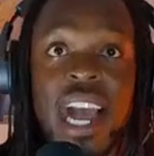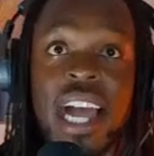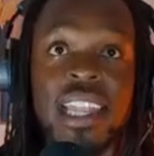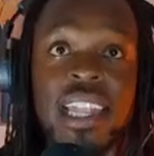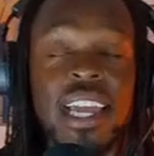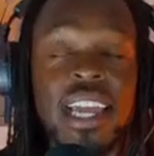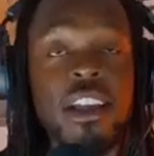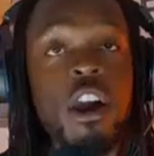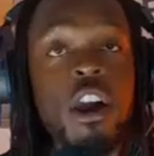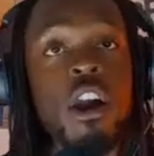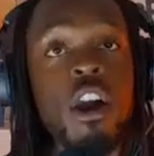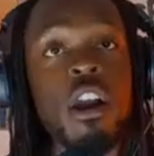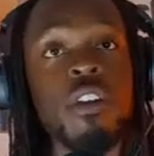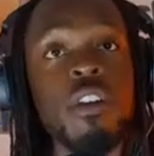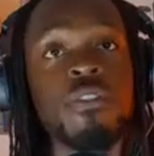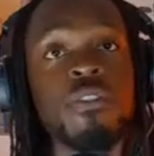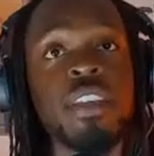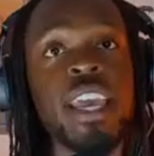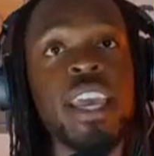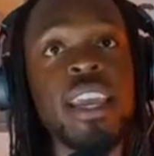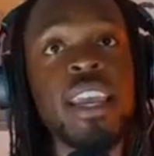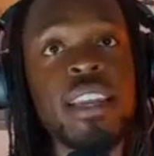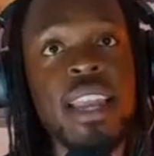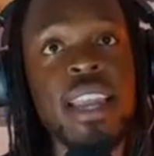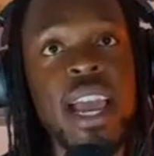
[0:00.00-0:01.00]
like
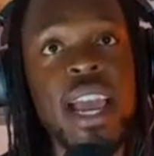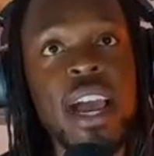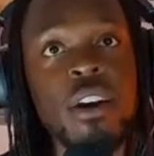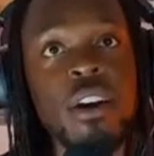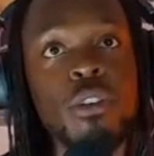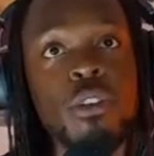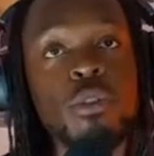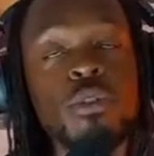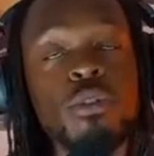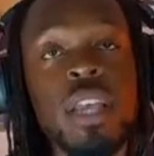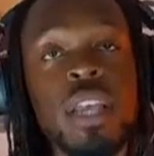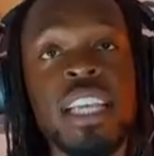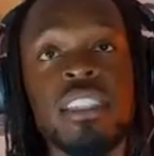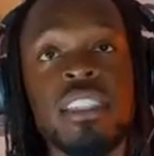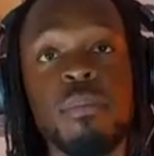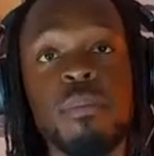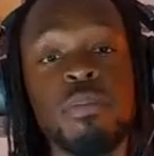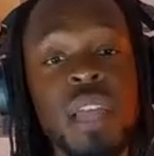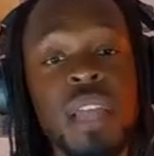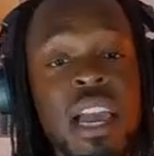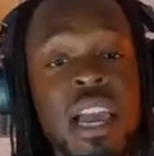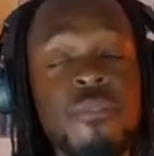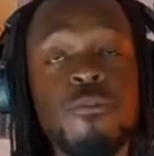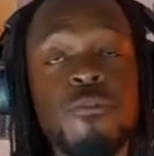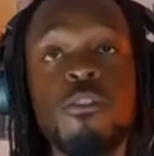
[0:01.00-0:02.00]
RFK now who has a
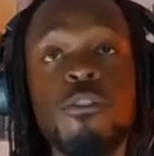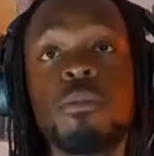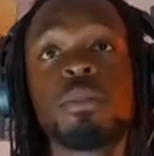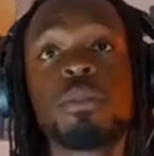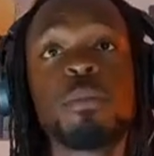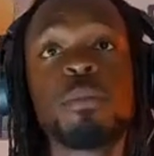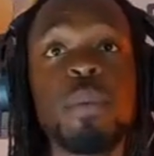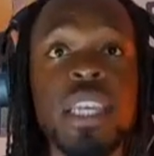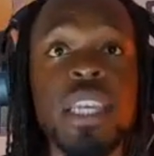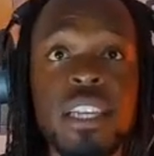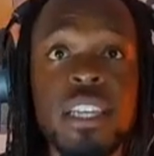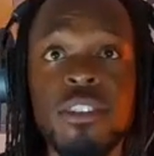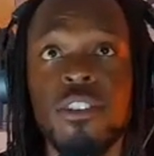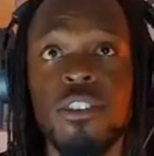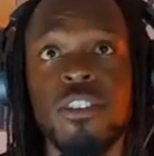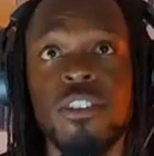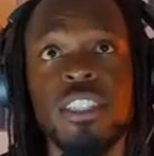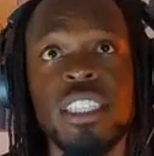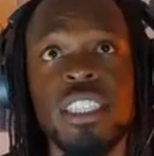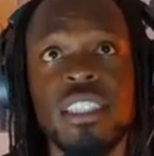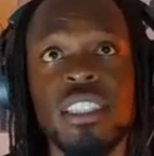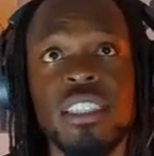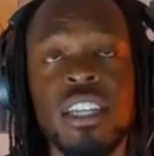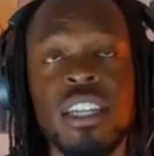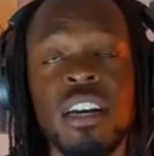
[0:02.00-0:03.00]
platform speaking on
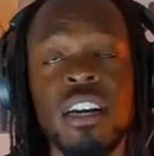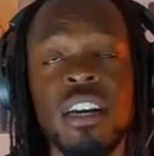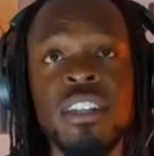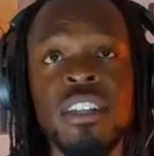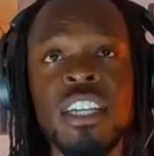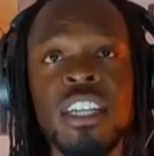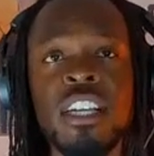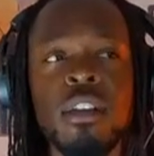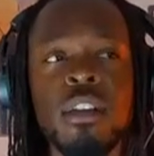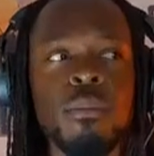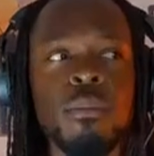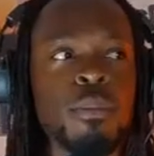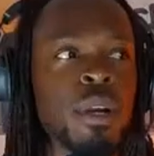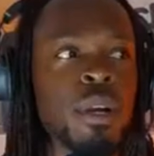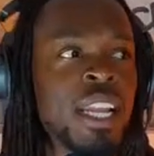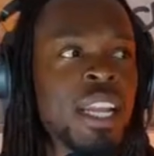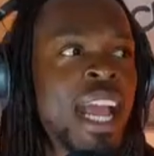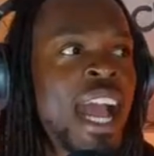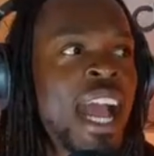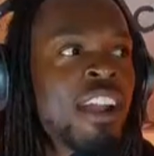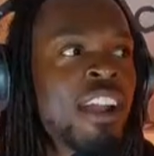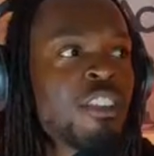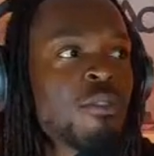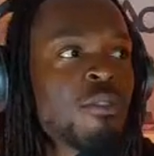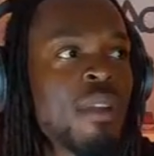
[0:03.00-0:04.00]
this stuff. But
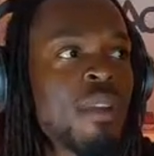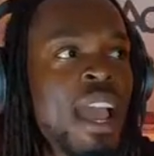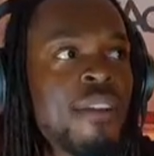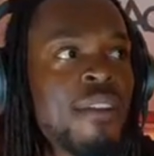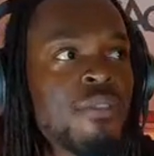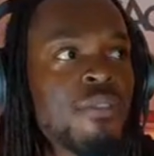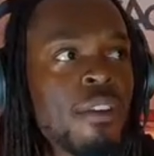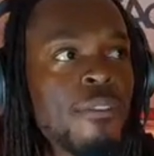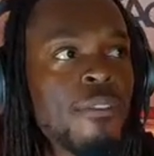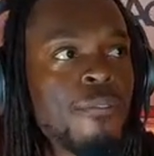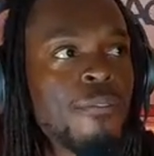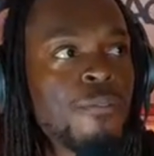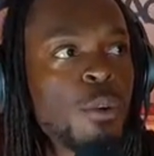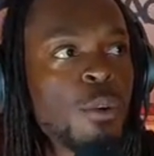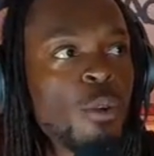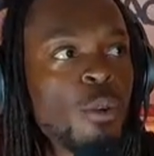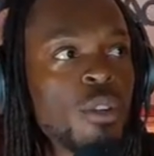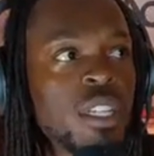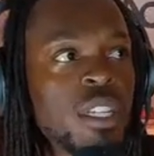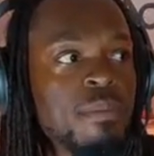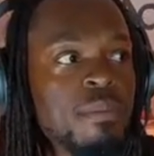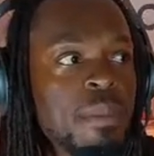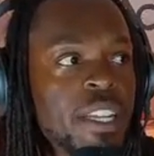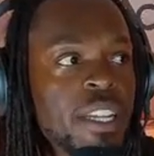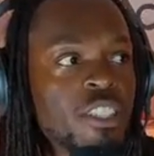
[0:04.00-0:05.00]
how do you have the Food
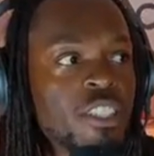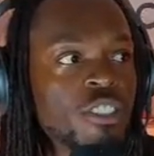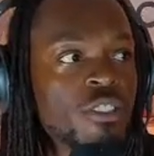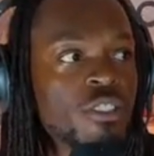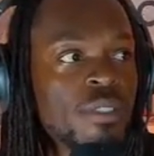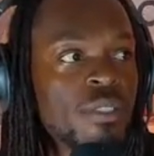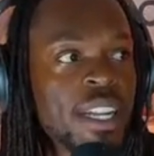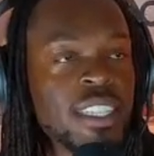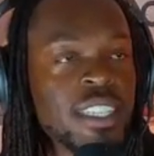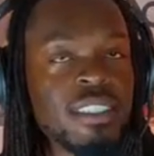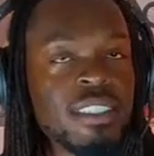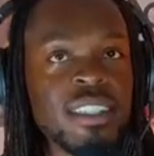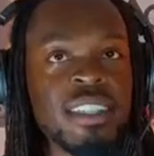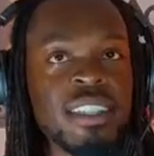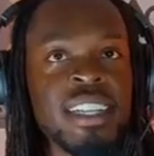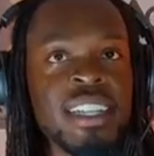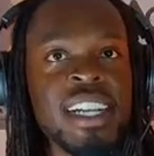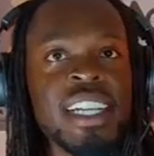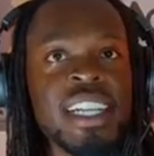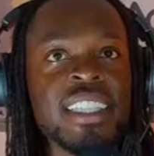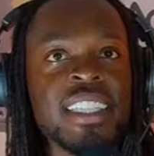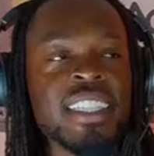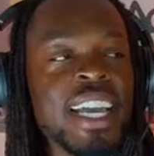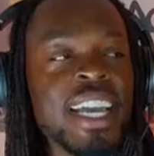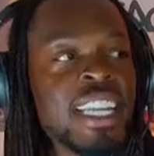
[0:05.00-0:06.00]
Administration
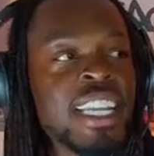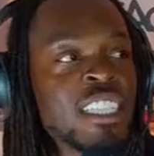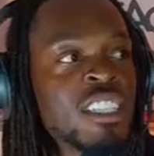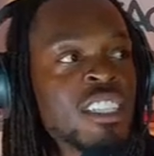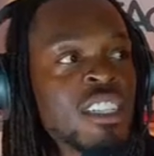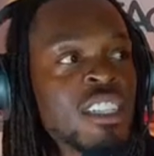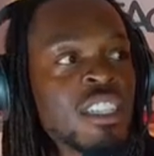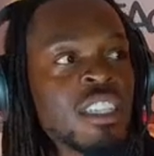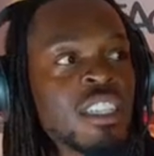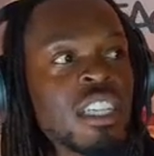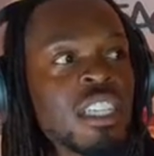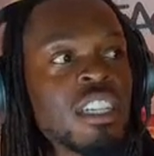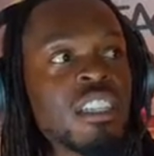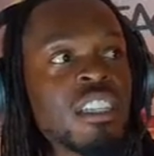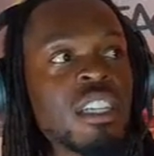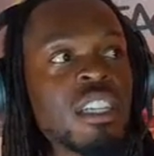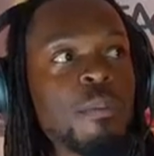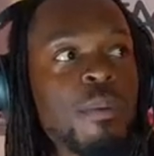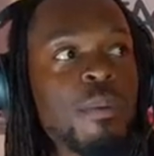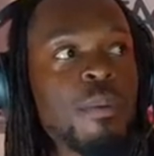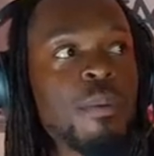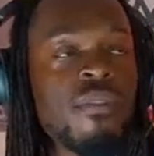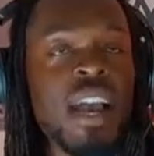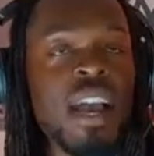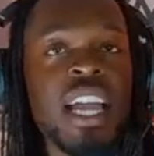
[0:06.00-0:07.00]
that is clearly
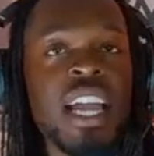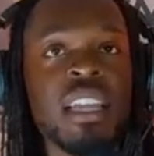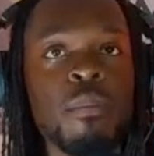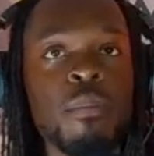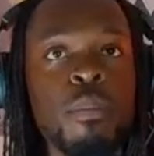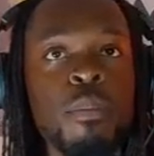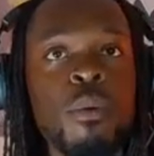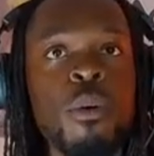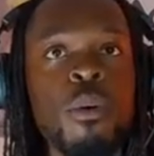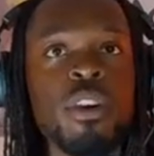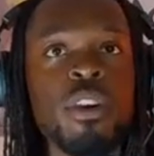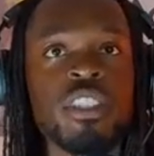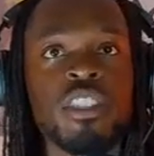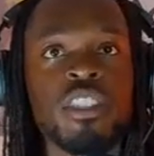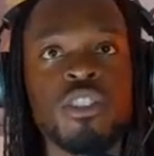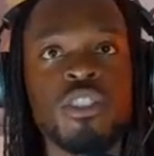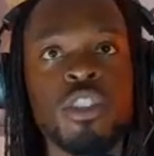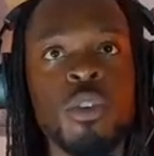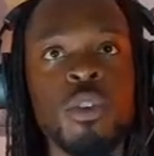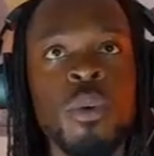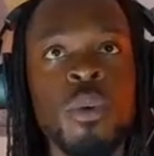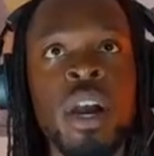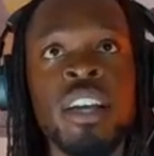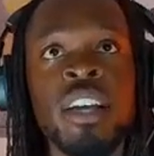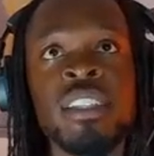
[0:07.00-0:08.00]
providing poison
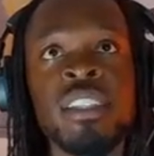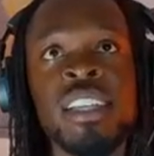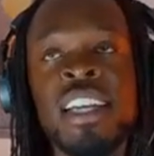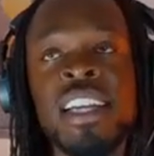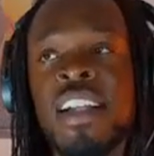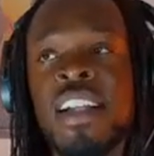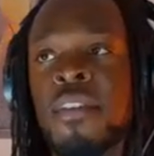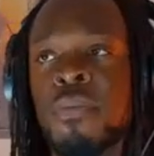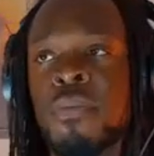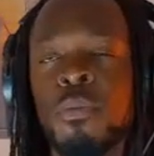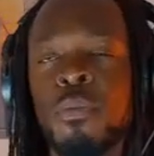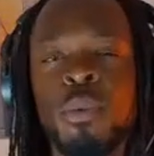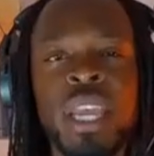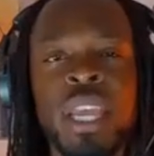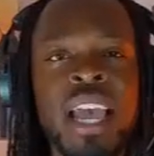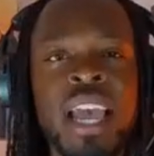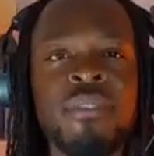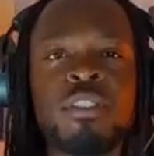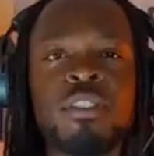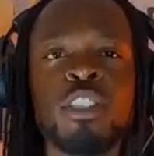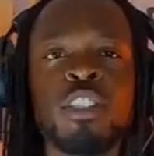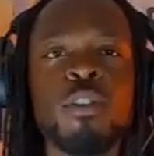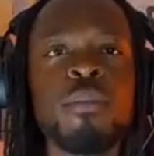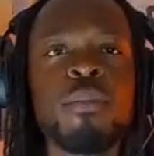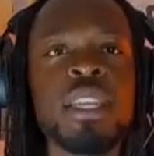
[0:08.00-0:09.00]
to us? We have
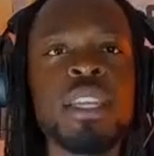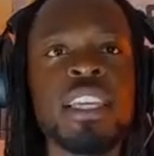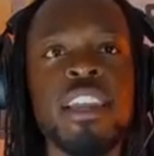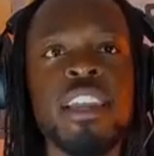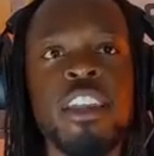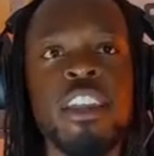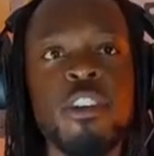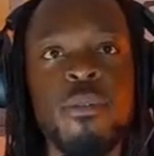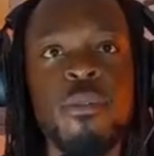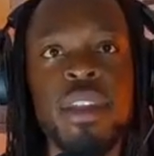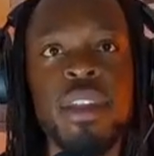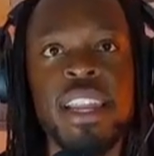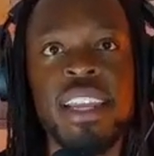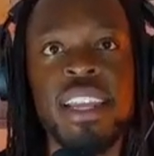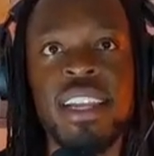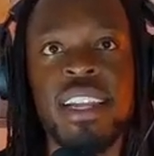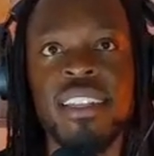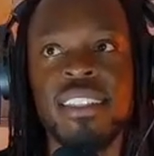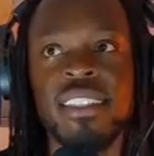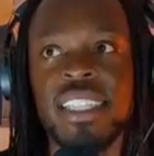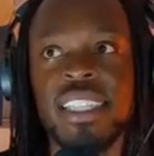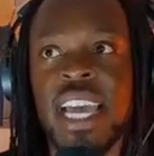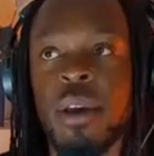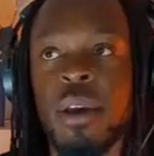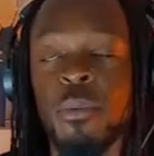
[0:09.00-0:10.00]
so many
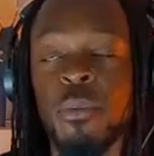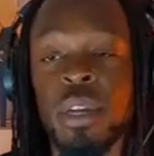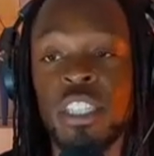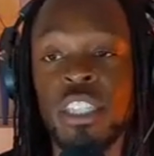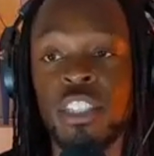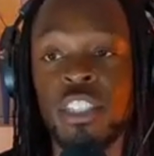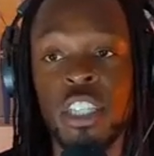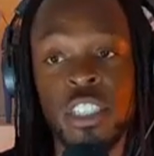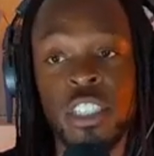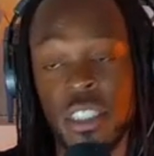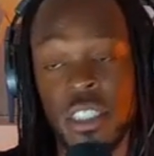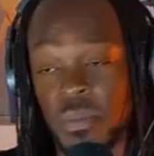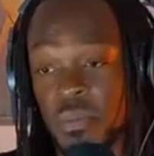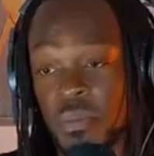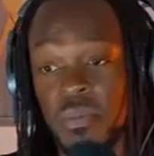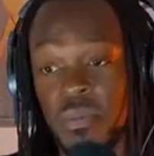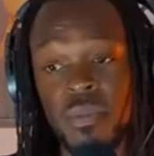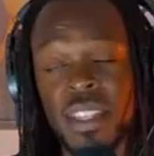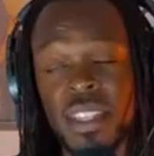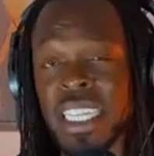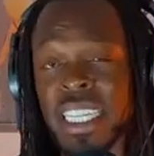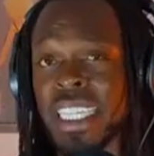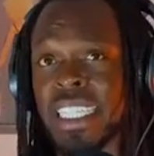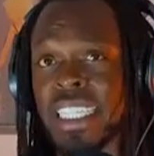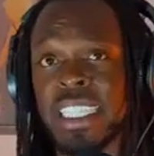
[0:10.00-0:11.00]
ingredients that we just
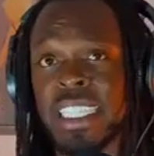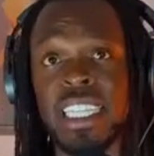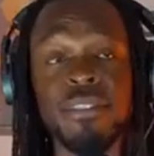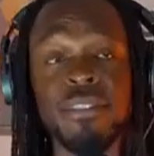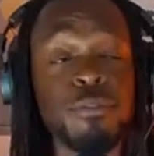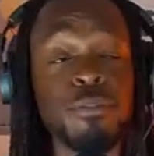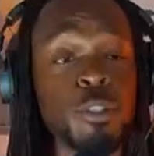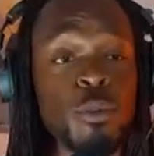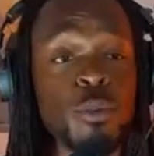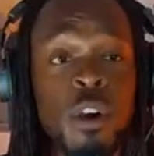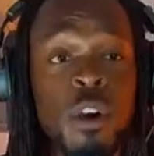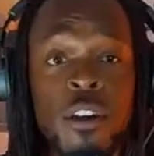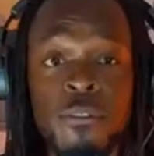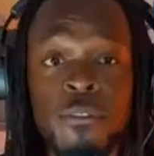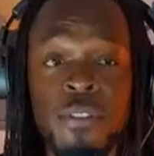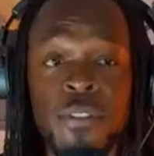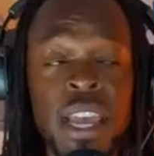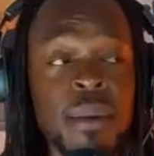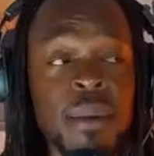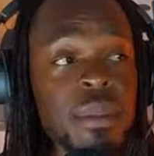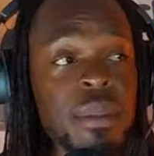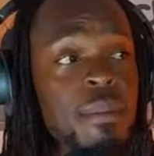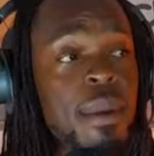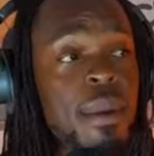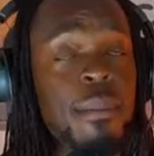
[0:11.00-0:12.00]
give to our
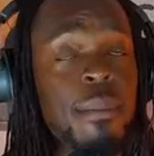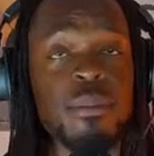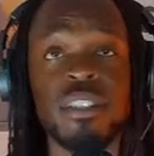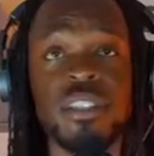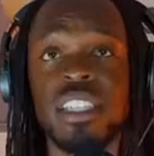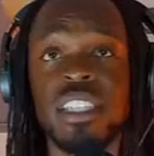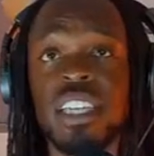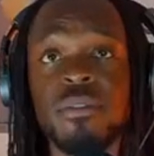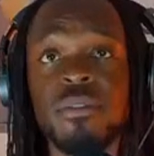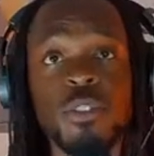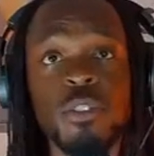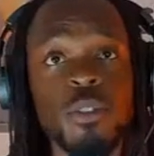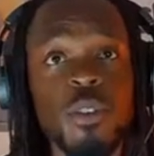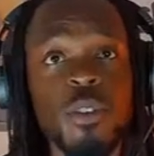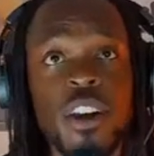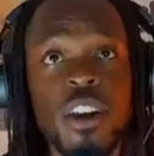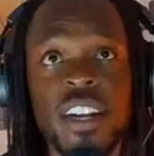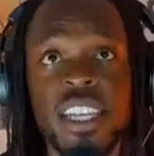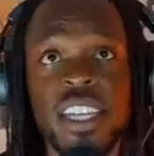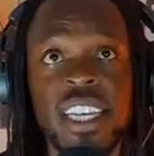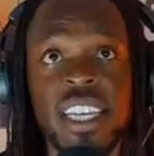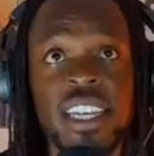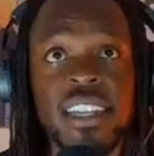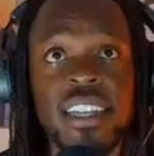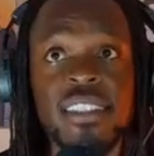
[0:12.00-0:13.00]
family members, give to our
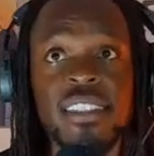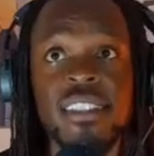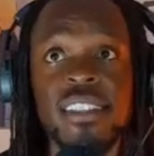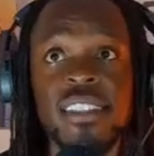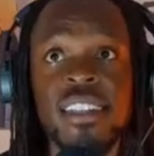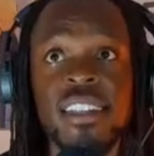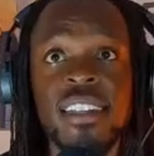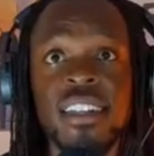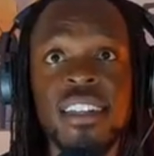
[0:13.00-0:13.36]
kids,